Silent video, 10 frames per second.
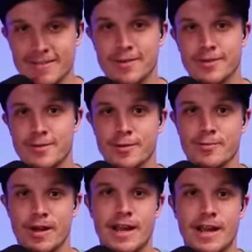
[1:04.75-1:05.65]
So I sold
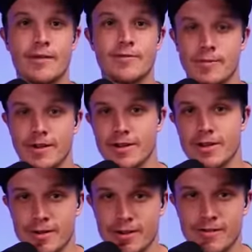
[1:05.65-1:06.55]
my half to my
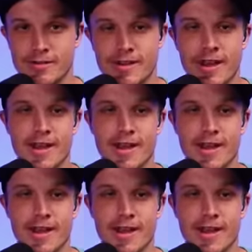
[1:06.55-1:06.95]
co host